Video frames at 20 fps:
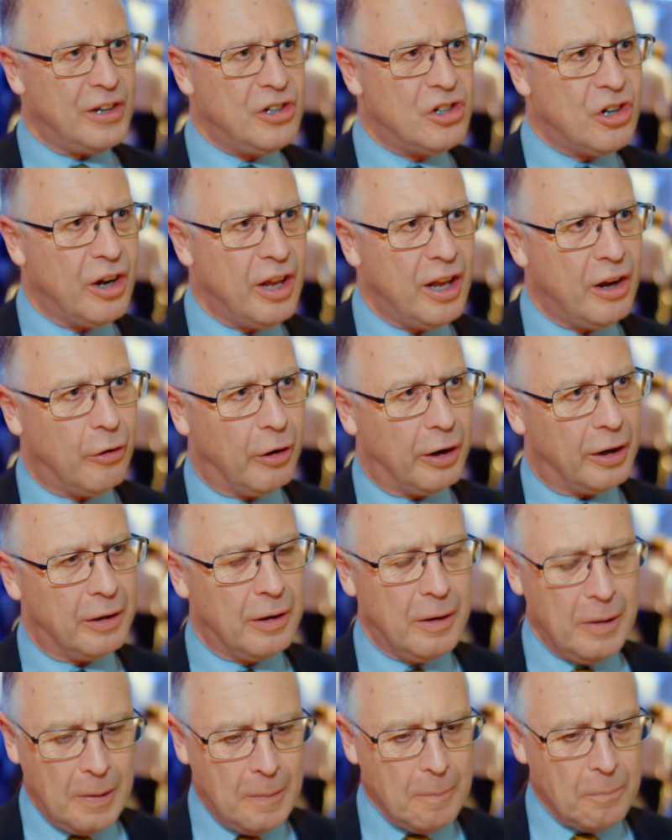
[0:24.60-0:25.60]
engineering,
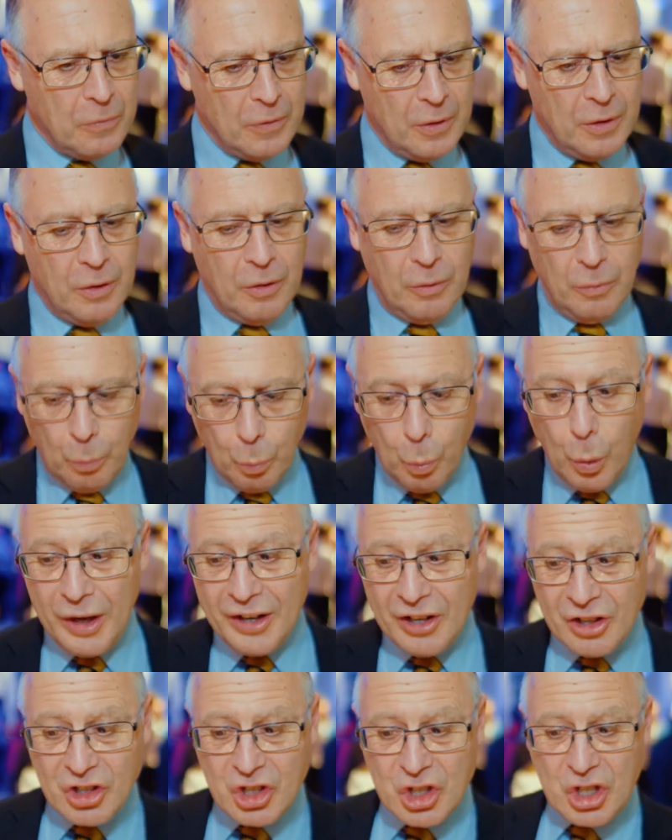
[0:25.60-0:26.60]
we
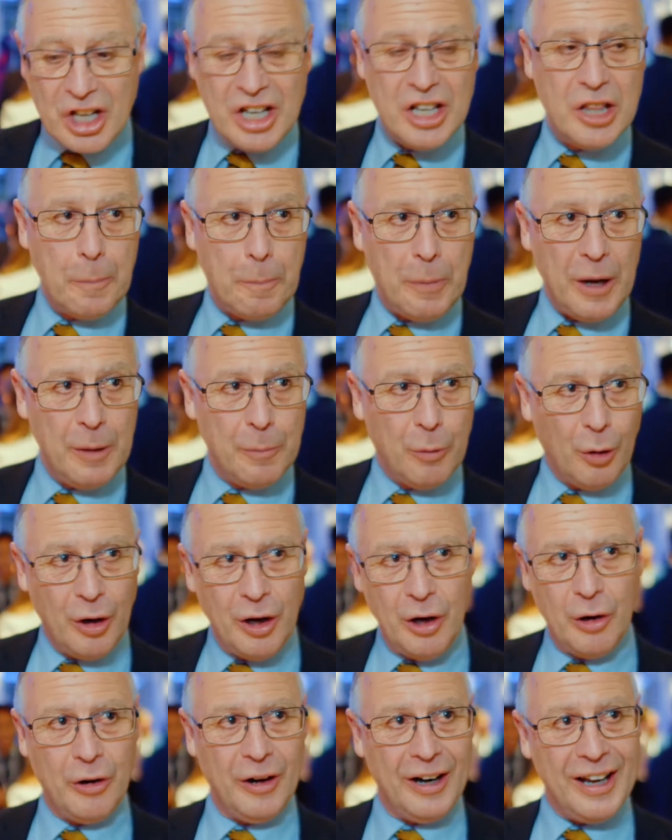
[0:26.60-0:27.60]
can see the people
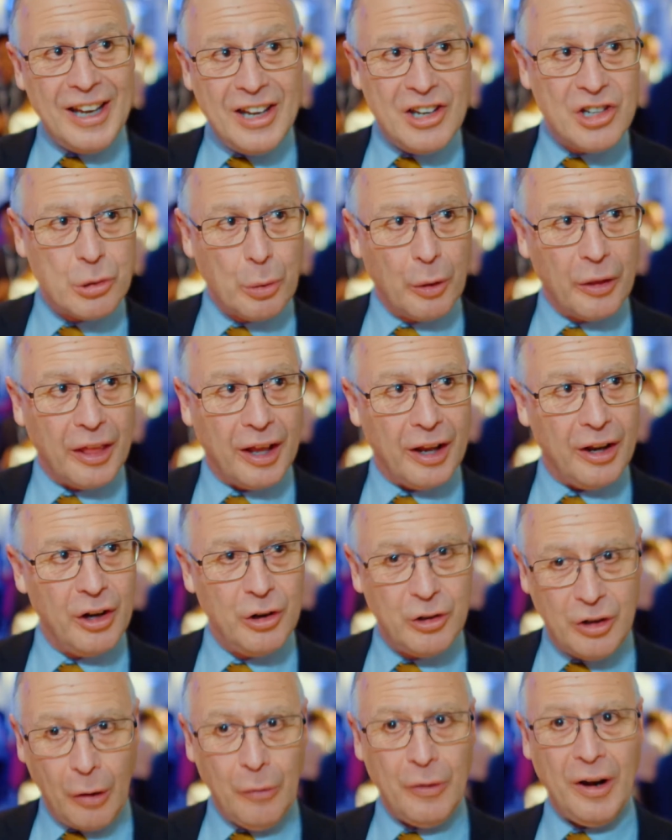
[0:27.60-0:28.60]
who are at ease with it,
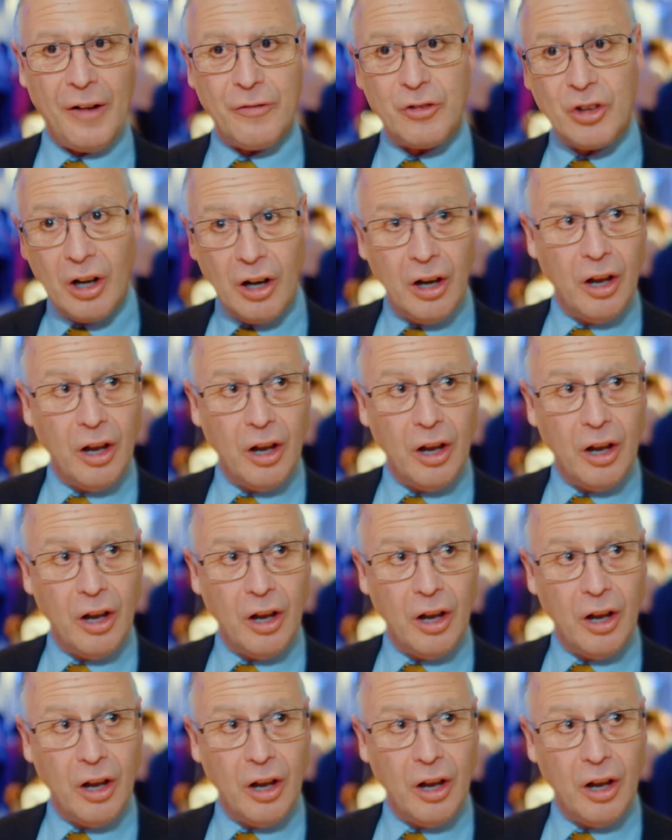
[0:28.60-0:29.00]
who don't have to